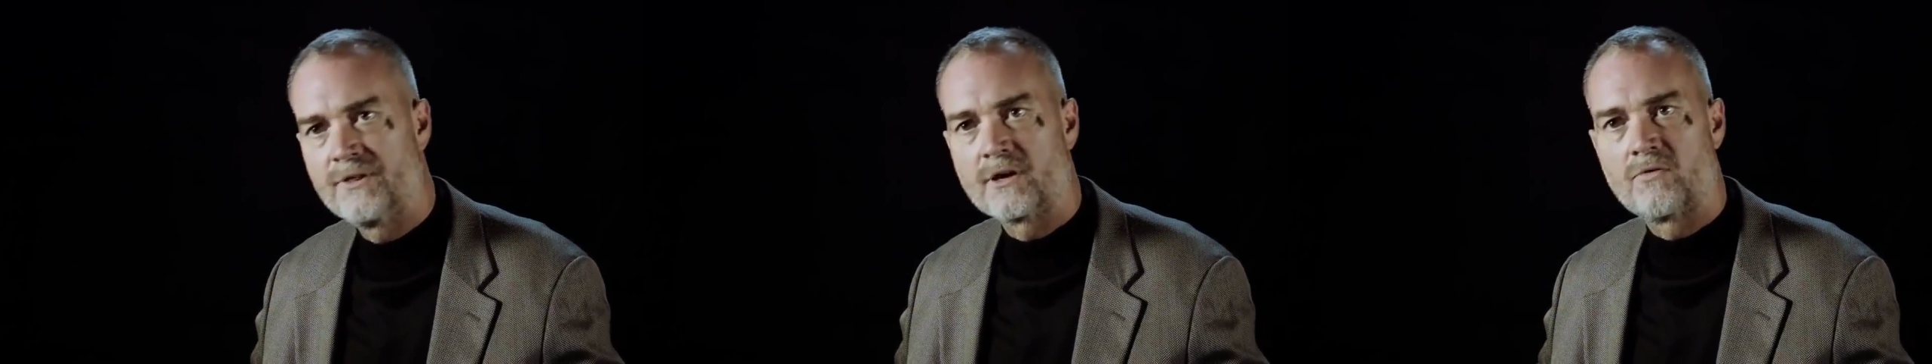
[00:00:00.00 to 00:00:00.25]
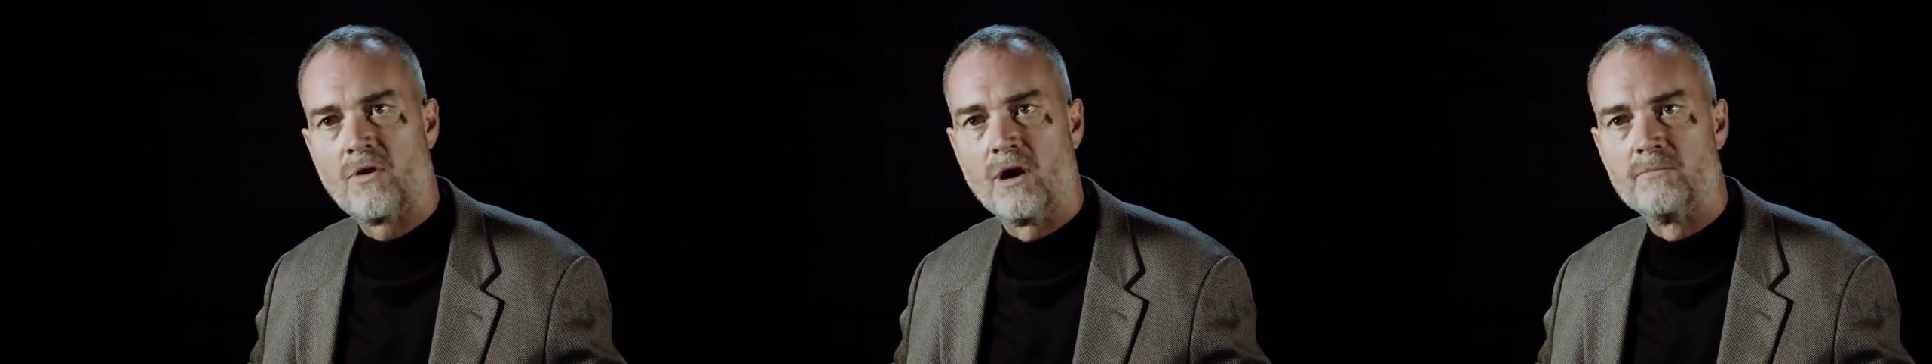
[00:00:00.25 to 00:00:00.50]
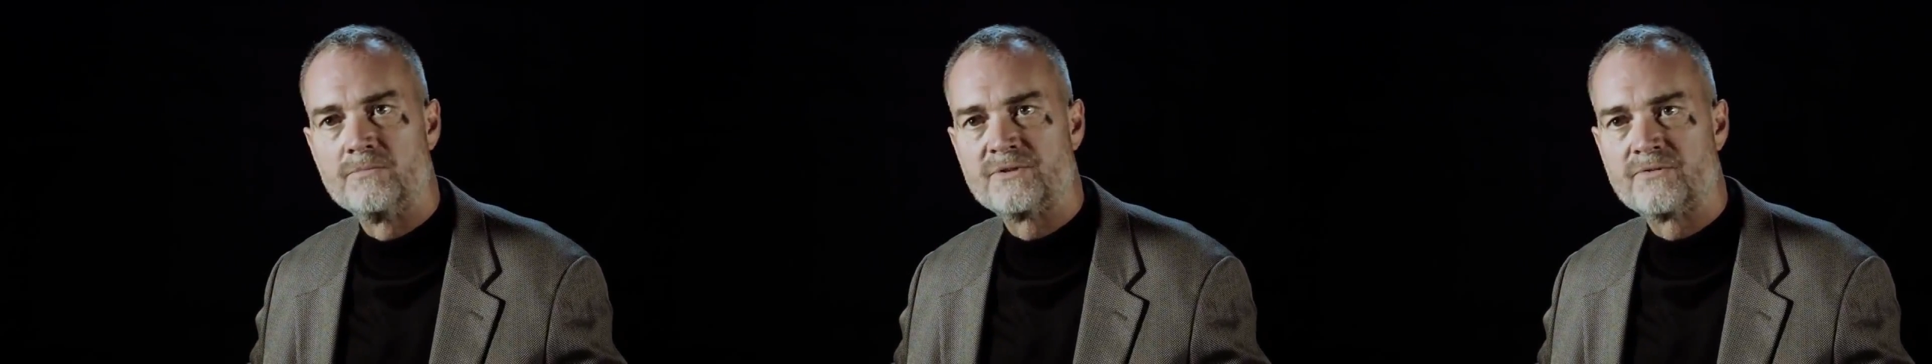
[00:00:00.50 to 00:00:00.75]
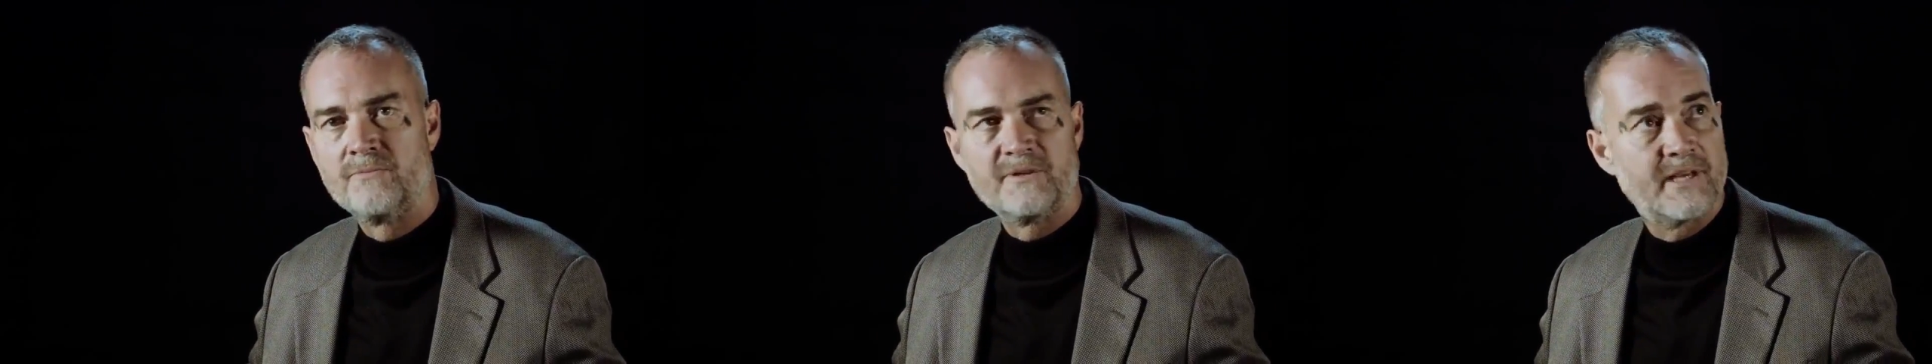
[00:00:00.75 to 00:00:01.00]
for the
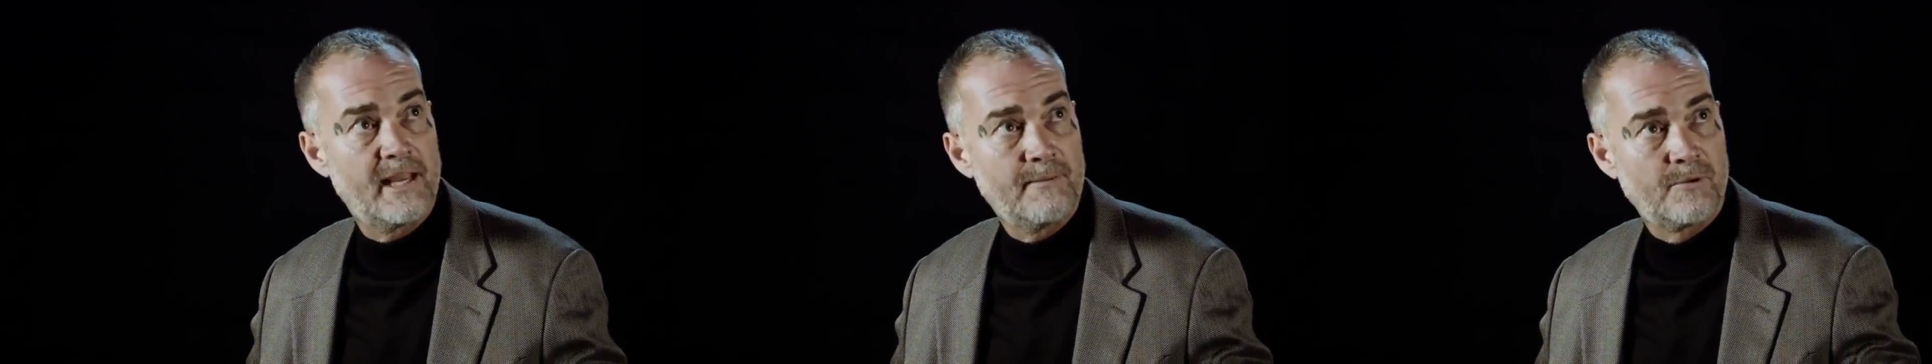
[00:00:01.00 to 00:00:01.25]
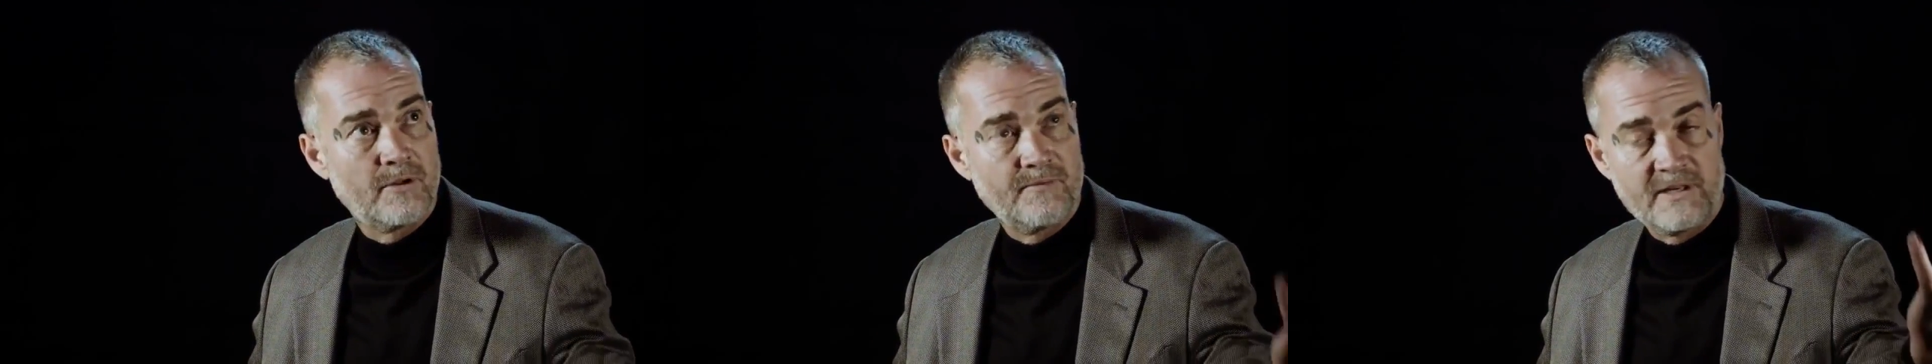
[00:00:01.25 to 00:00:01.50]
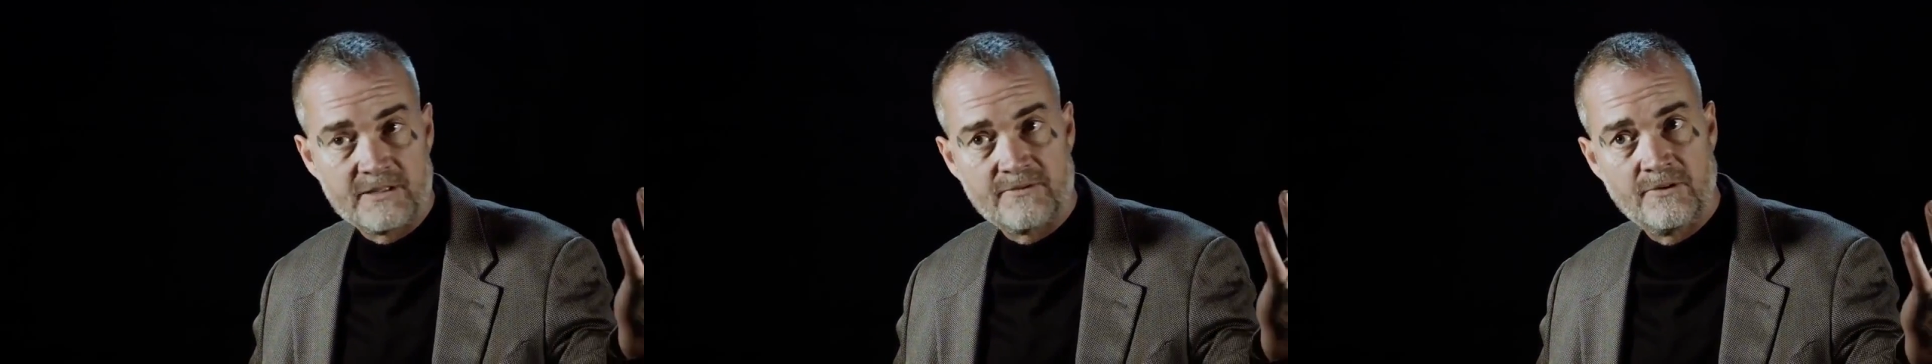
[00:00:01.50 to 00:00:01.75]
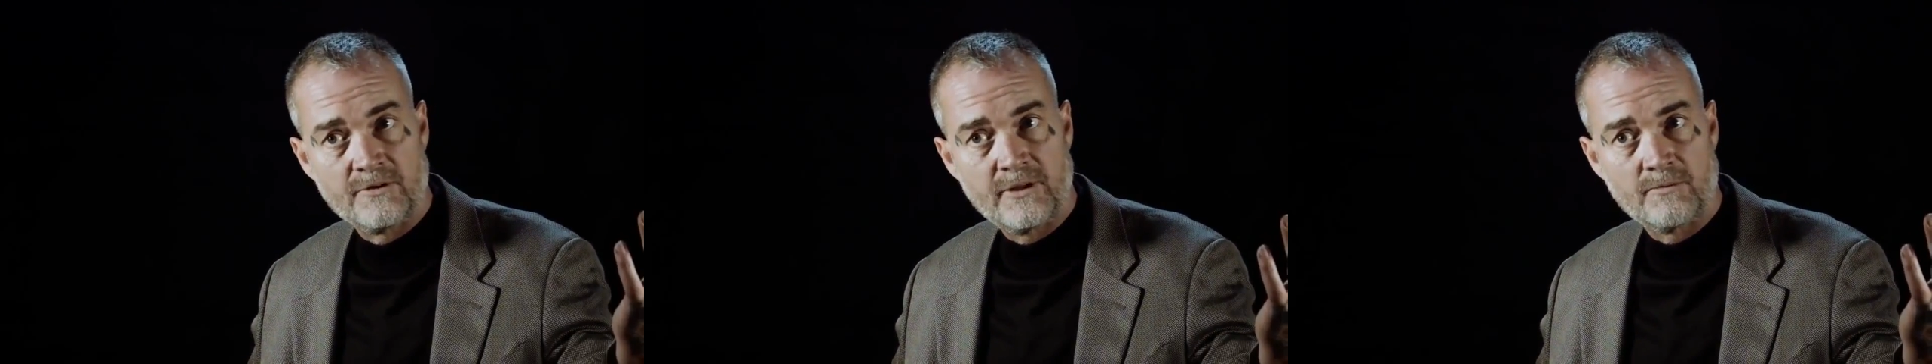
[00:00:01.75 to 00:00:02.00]
crumbs from the table of
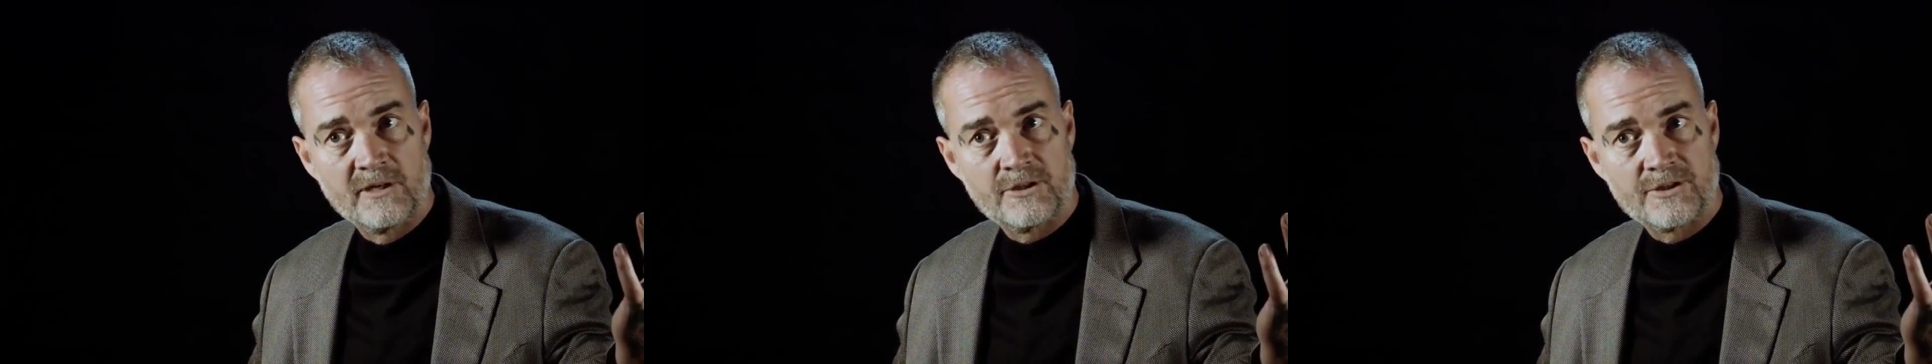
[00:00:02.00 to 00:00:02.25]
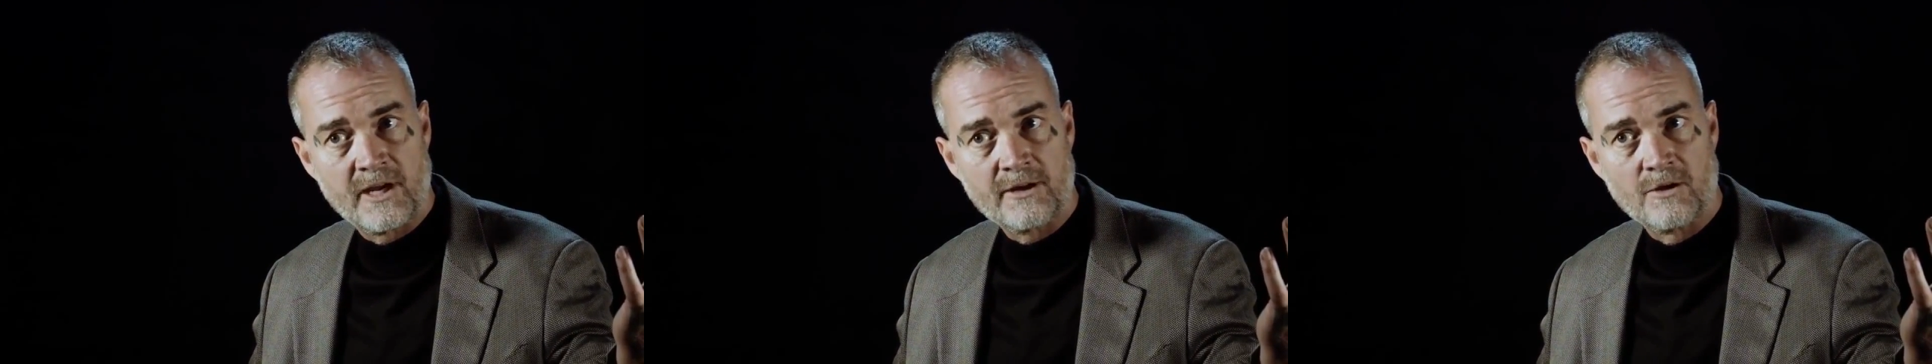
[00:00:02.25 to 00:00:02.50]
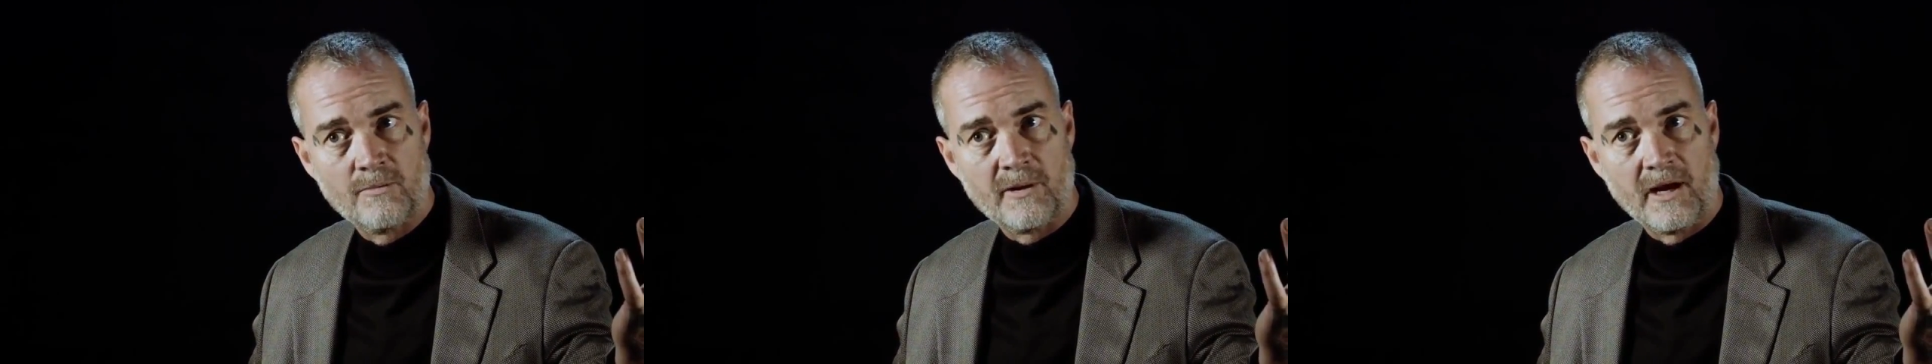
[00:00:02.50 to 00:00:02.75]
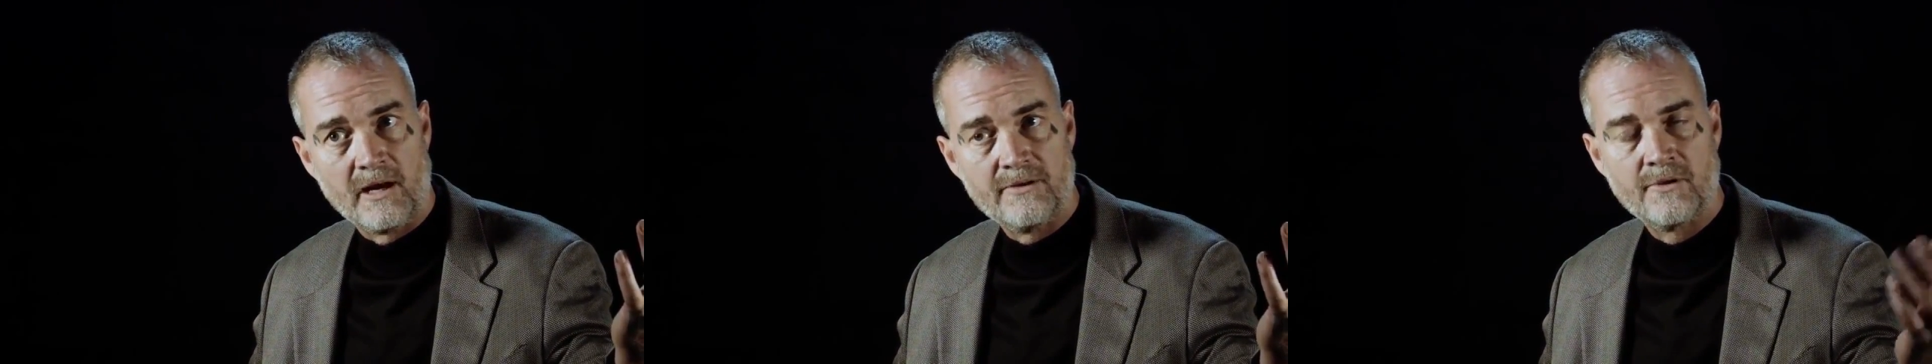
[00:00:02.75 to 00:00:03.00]
these filthy rich
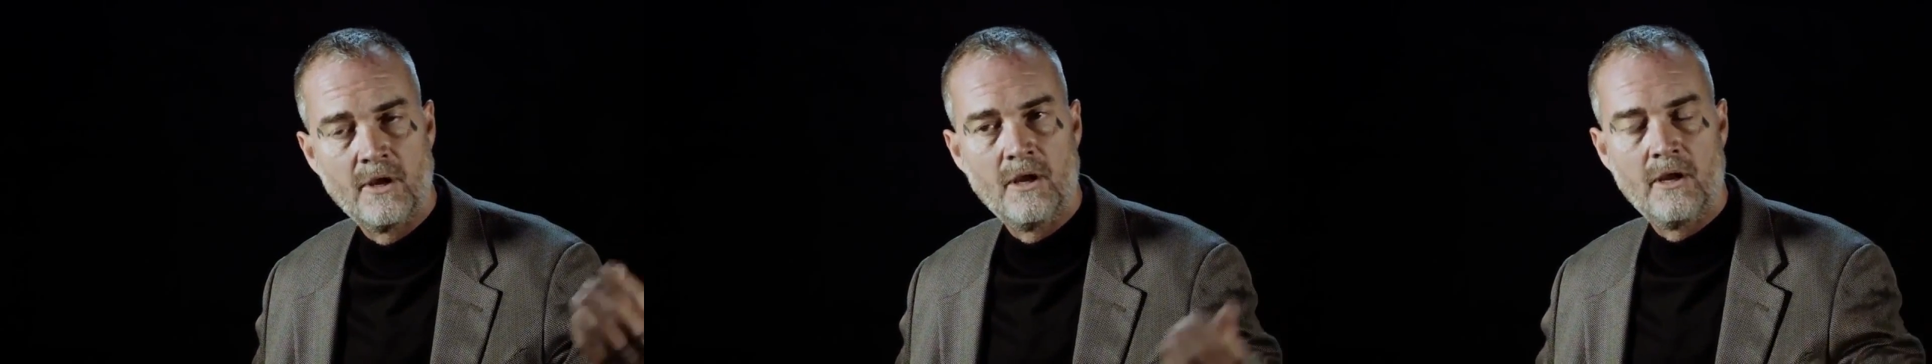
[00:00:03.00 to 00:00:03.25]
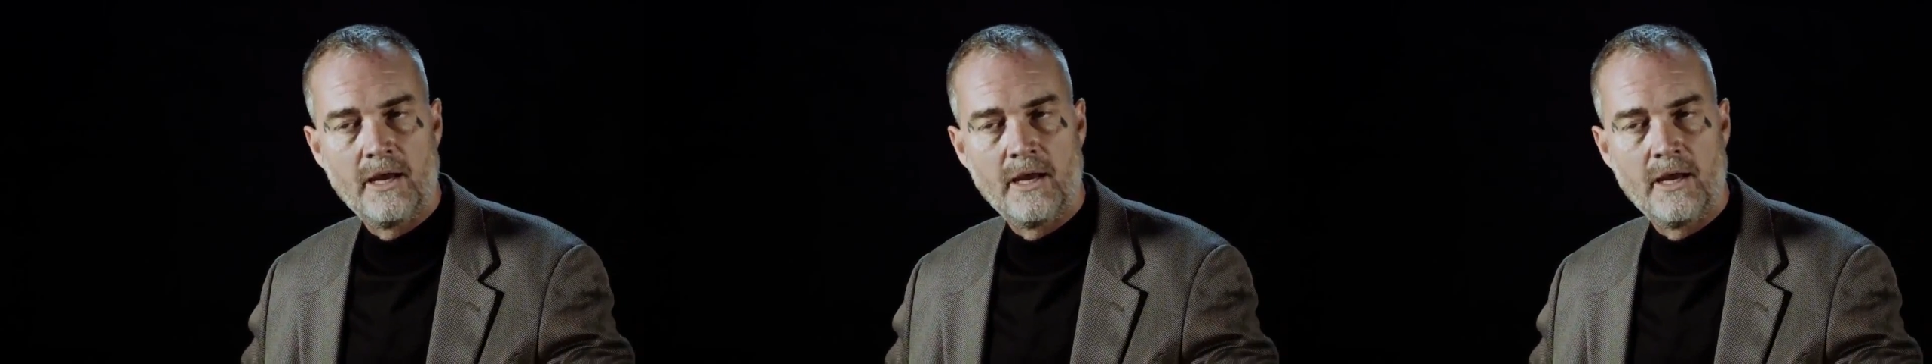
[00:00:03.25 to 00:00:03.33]
psychopaths